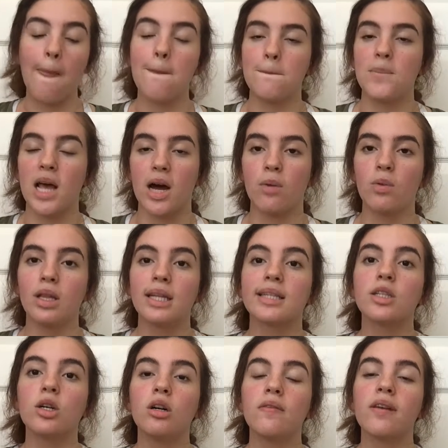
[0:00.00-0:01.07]
Now,
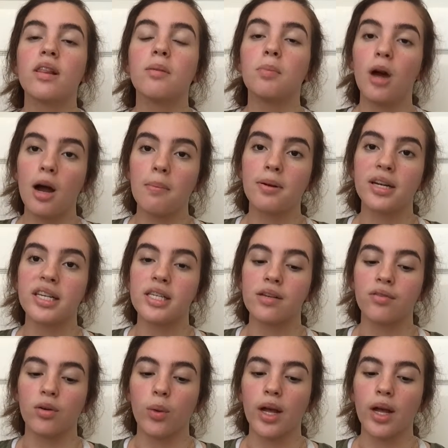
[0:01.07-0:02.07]
let's go over the properties of a